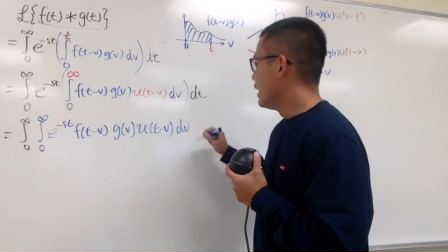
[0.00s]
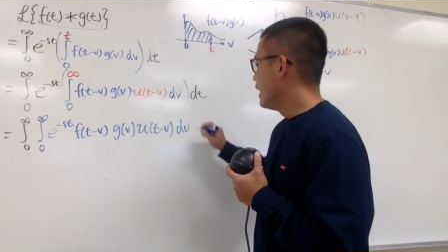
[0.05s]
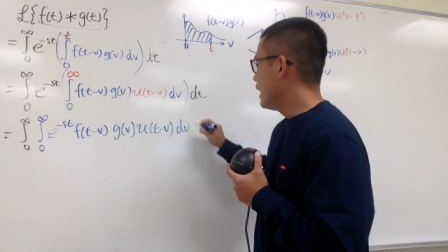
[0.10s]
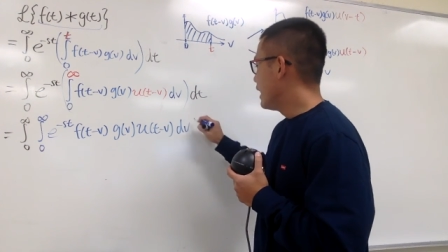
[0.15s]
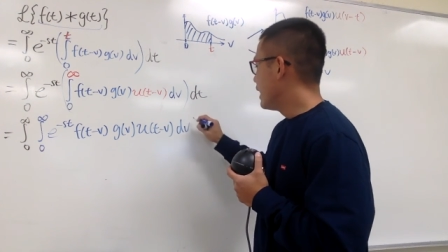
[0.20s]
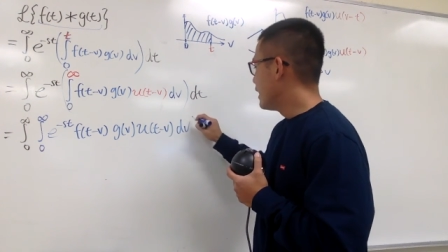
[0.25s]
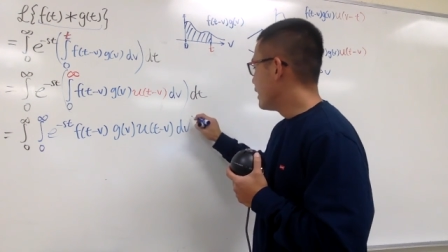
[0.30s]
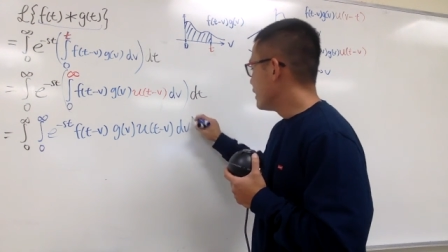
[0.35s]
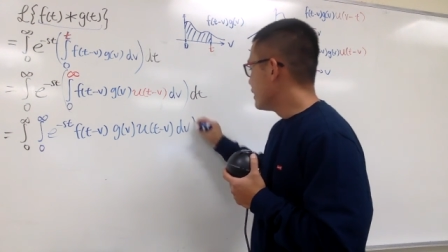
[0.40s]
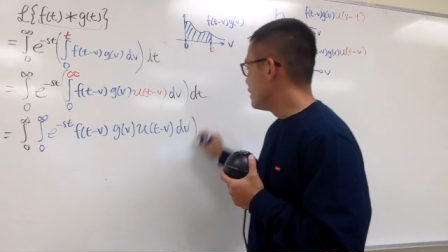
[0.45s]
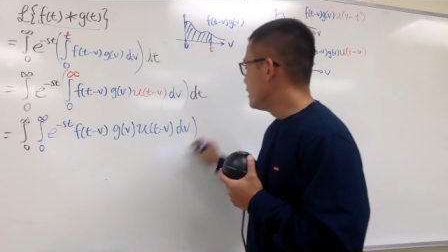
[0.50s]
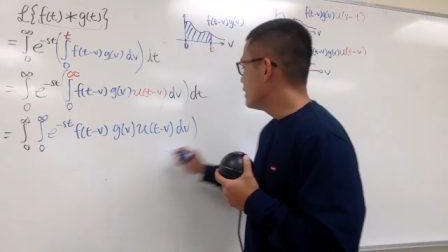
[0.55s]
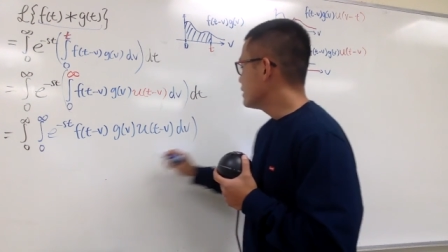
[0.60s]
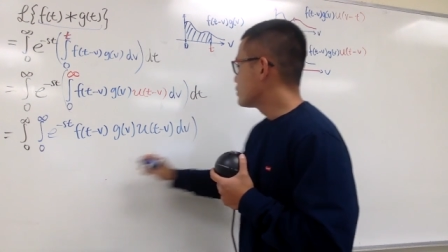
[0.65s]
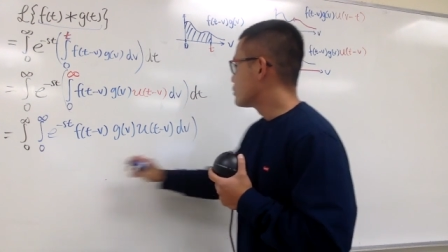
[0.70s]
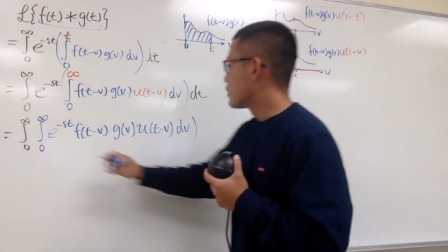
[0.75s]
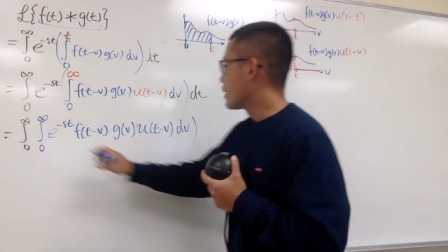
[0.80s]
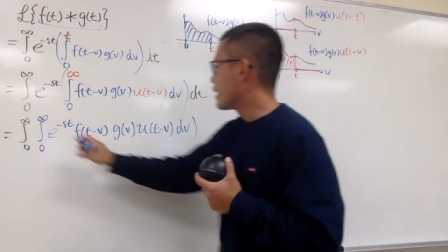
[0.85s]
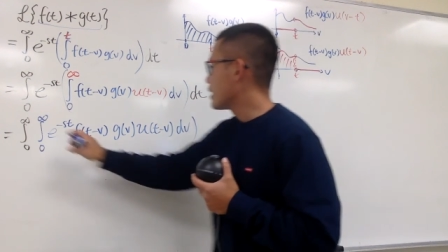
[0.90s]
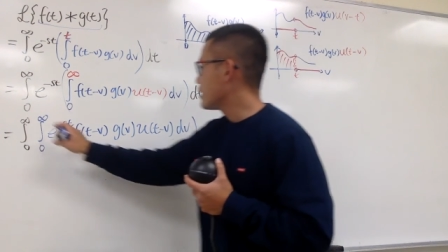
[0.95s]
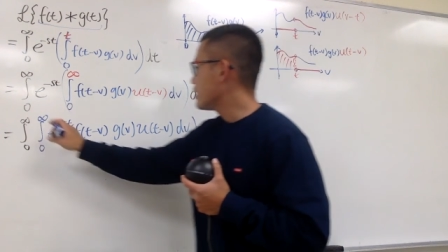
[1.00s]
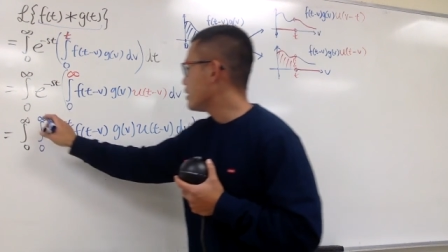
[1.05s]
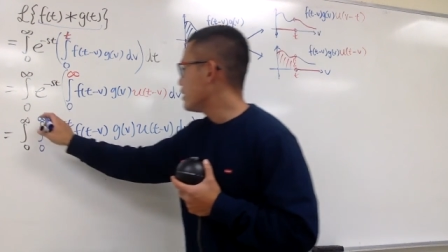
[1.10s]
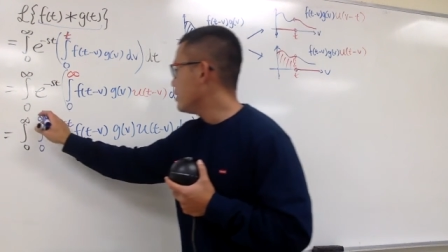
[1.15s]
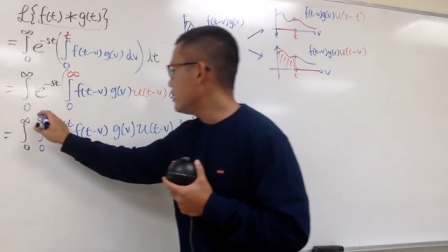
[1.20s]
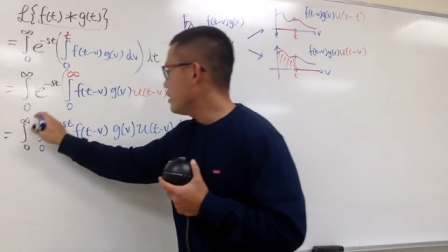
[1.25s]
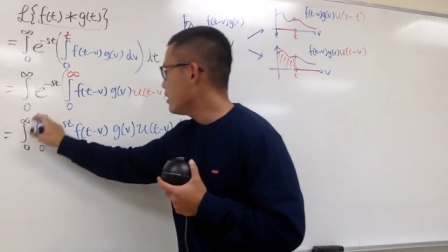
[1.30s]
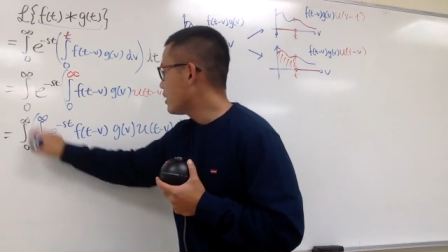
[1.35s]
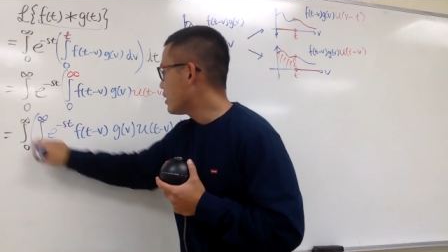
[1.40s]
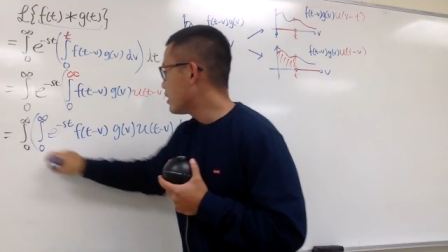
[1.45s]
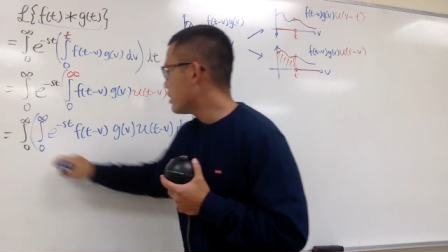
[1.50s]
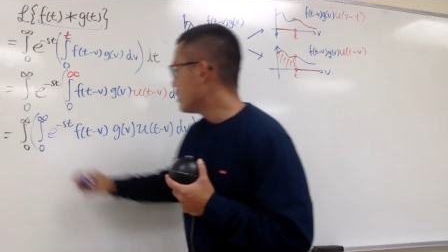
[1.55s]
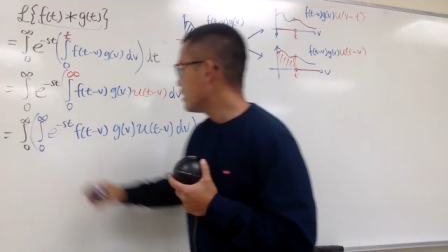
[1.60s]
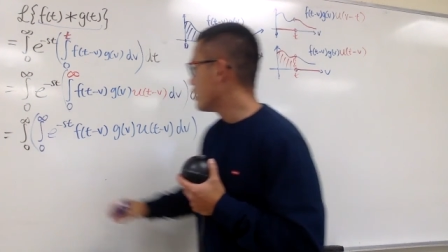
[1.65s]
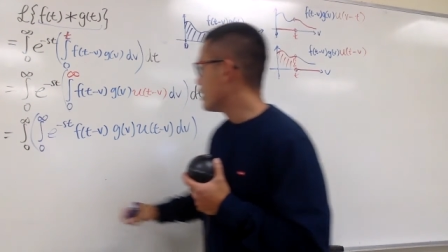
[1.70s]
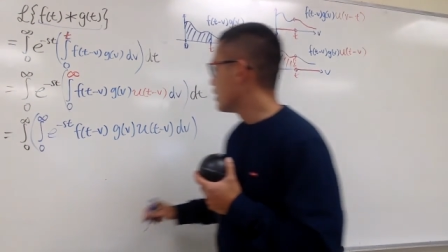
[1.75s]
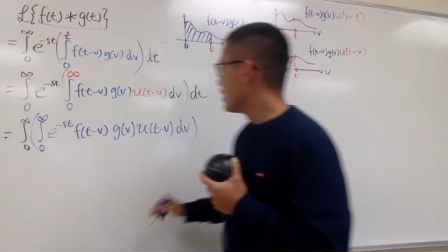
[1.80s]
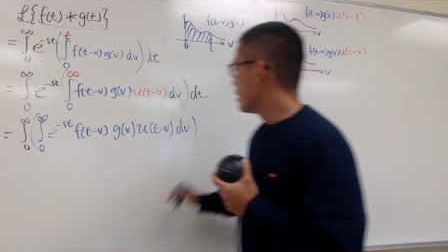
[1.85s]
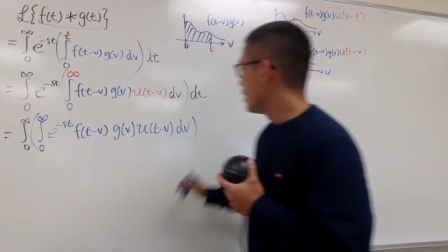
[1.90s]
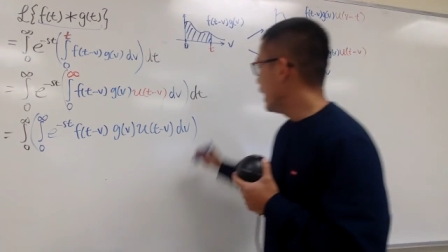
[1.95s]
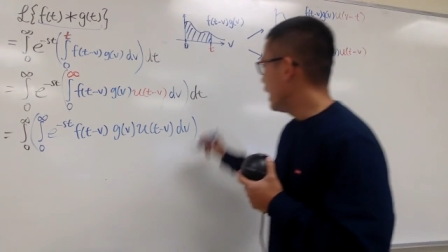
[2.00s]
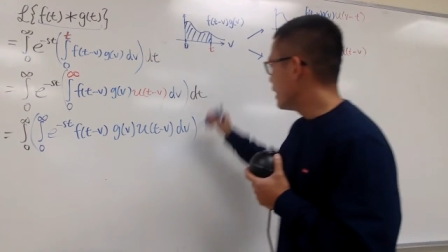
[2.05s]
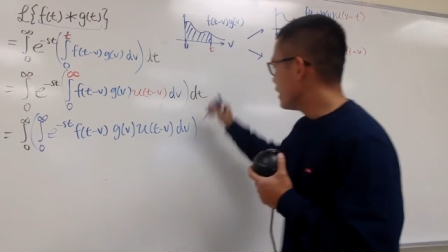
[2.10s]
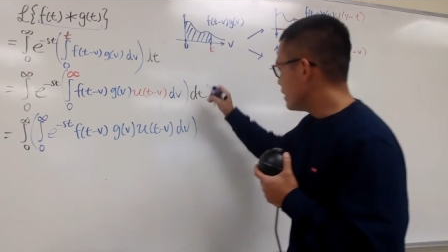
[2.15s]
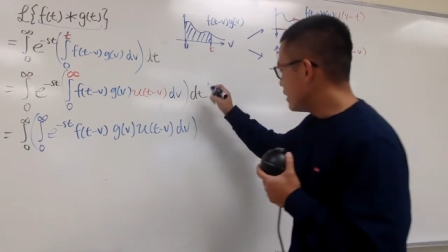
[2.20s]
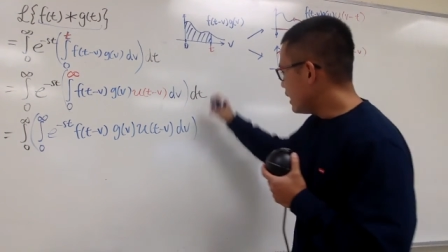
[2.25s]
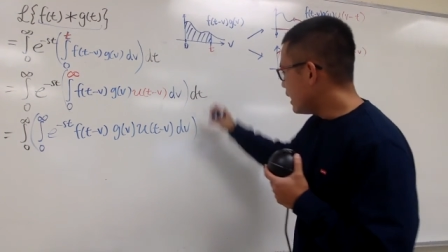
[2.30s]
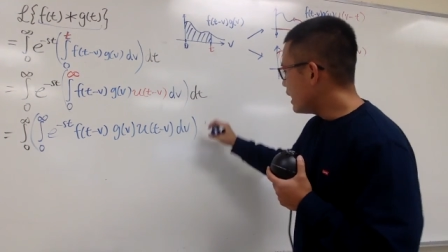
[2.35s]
and this right here, and